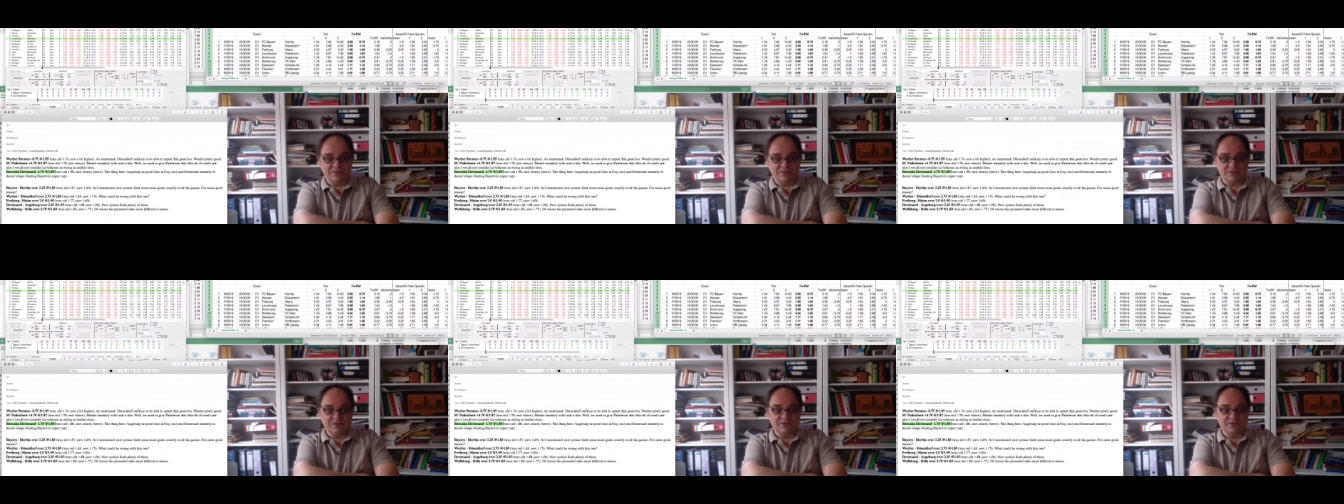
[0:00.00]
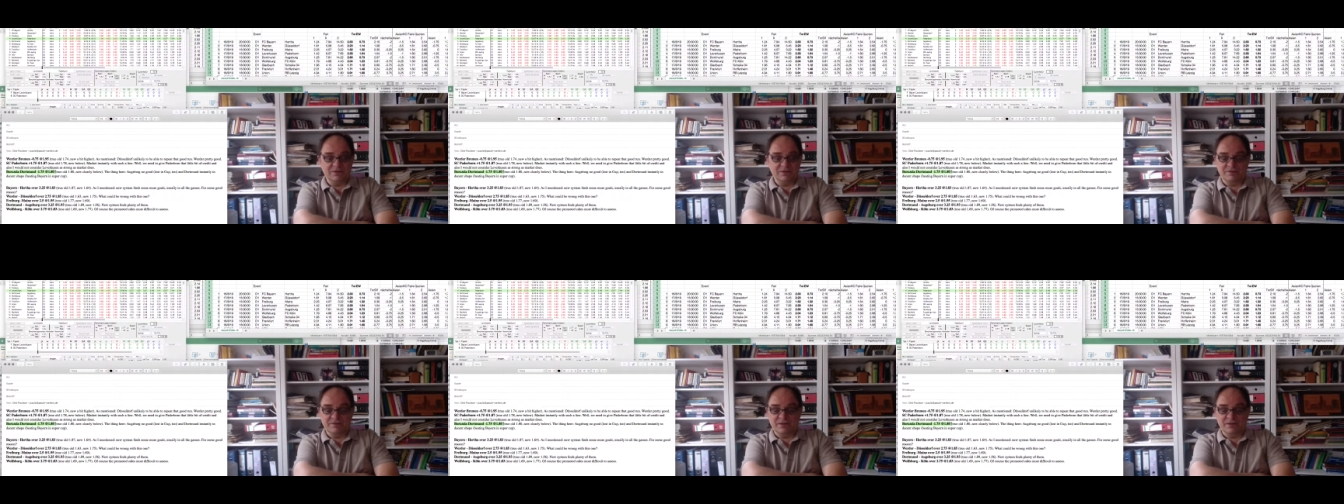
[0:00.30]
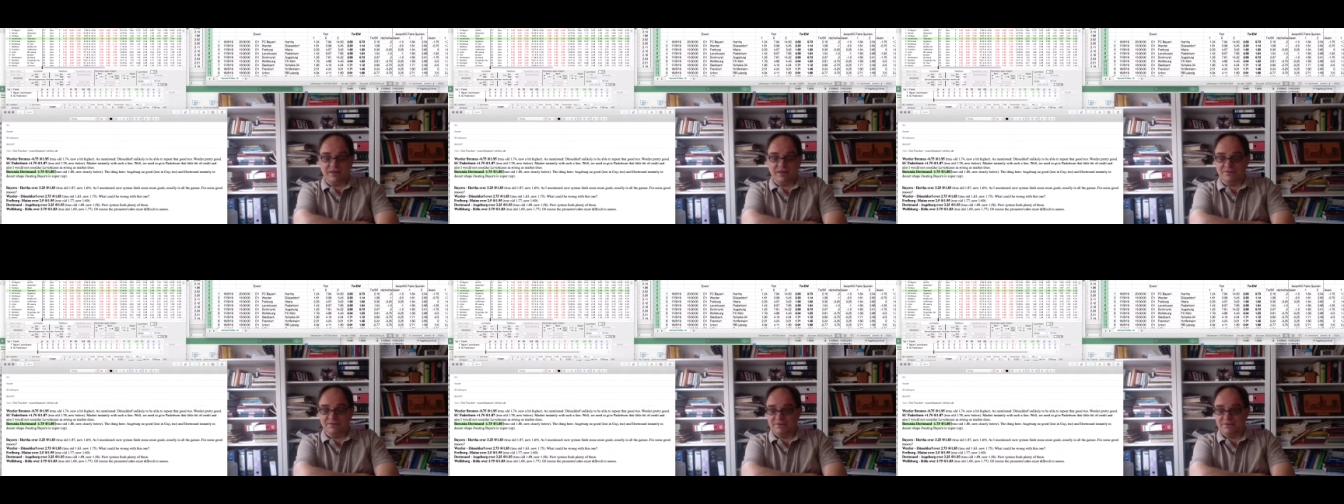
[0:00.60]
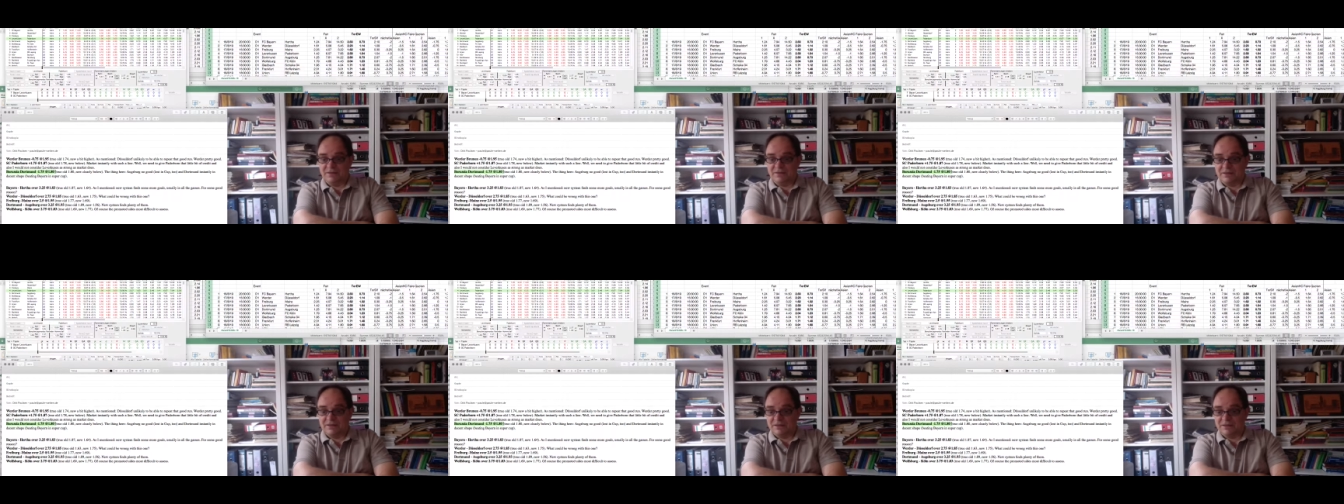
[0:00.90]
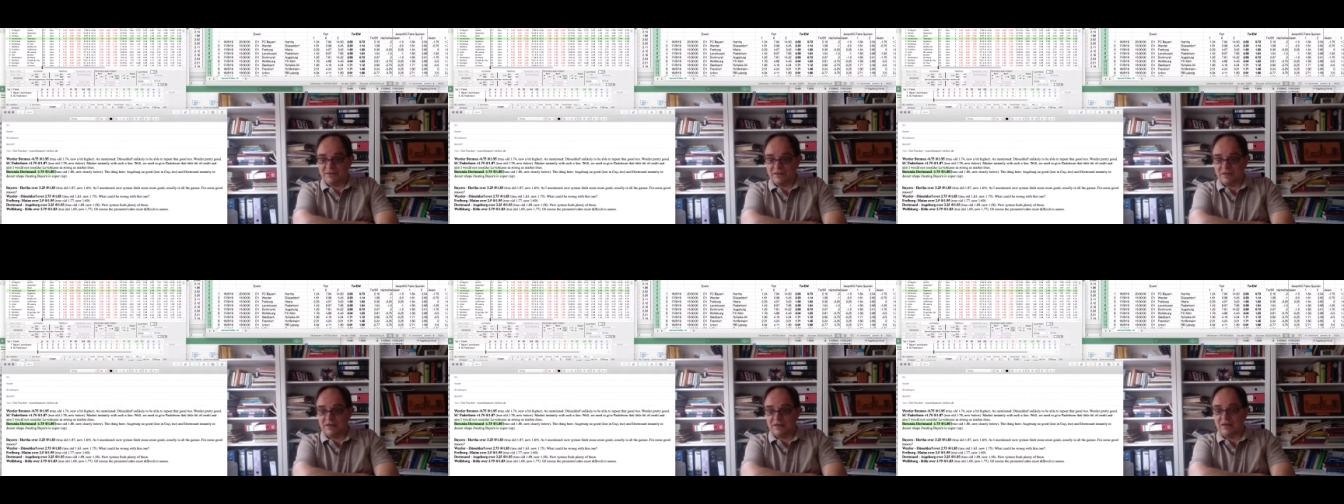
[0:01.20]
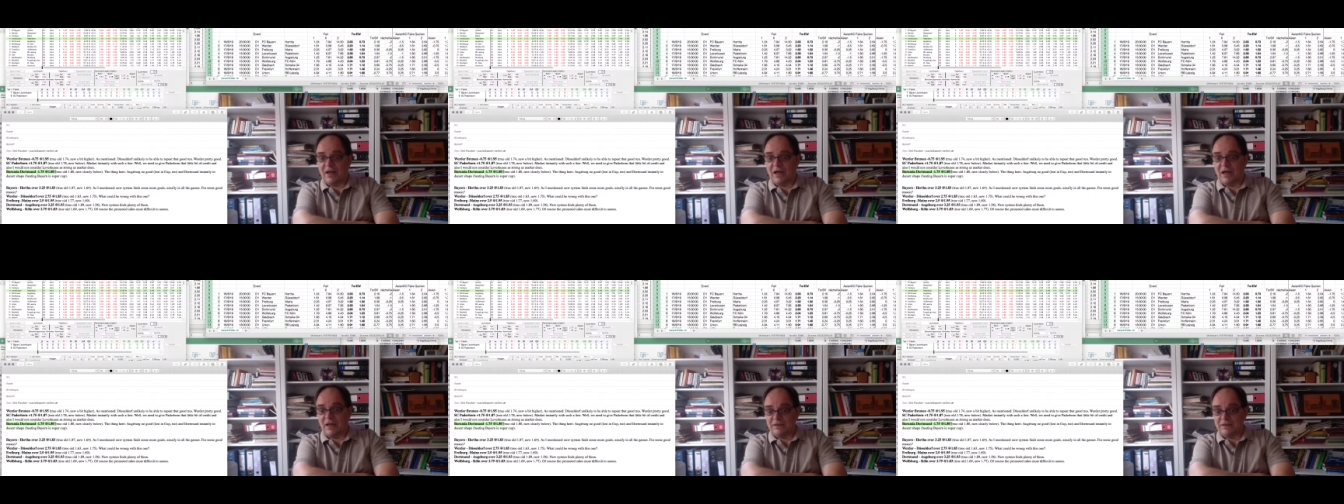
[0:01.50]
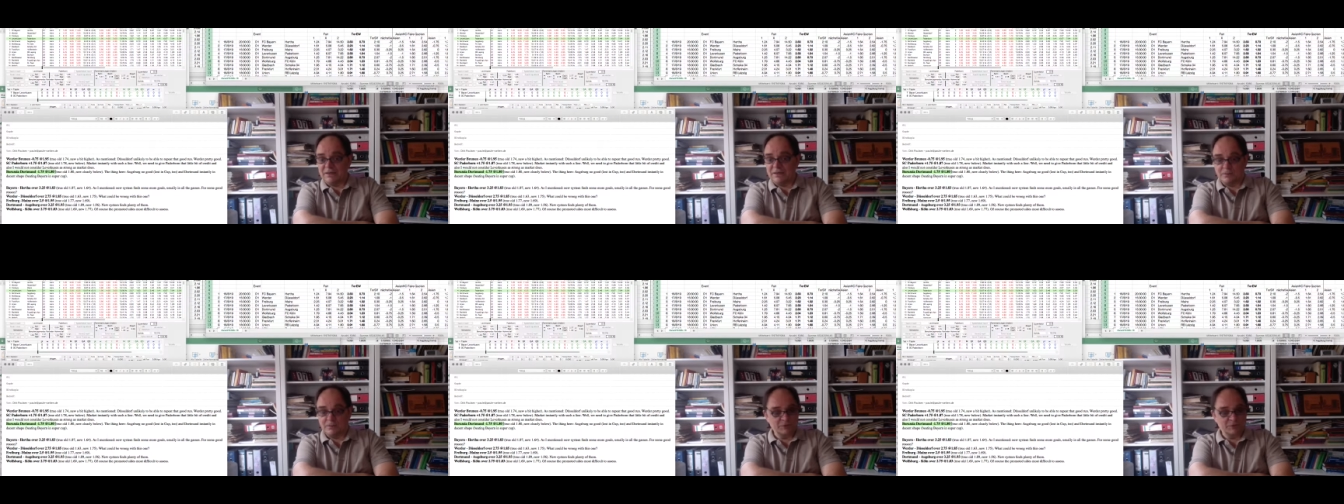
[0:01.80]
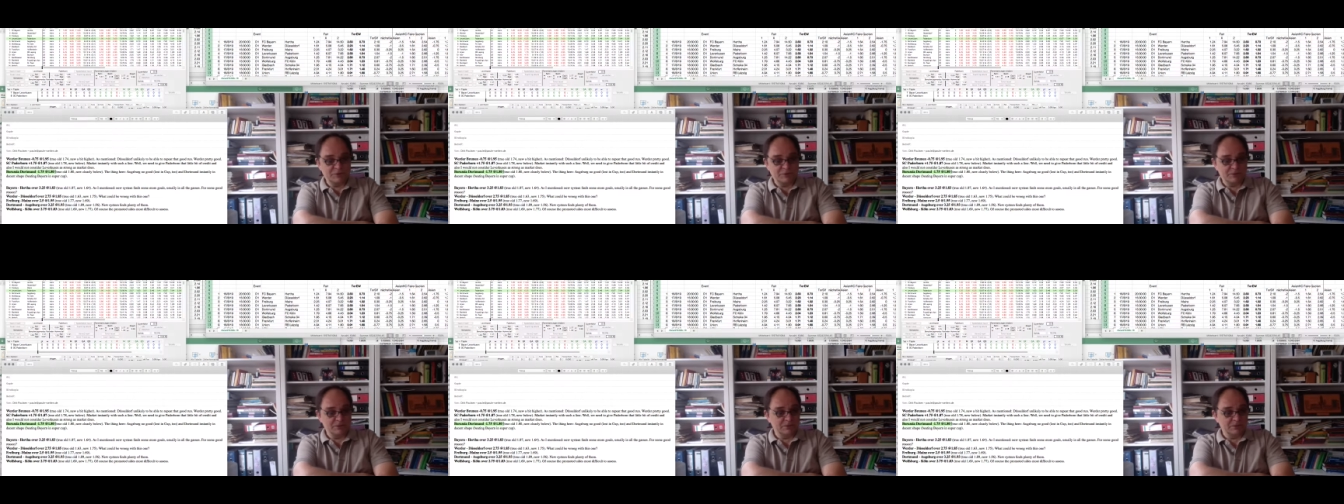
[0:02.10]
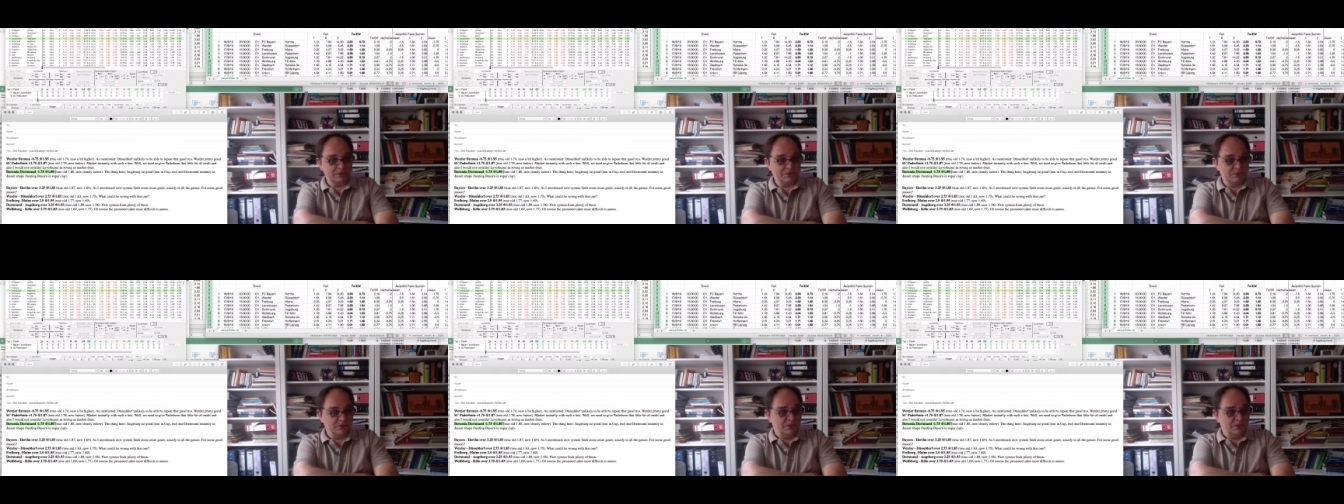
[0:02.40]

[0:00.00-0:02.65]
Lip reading: these lines are uncomfortable,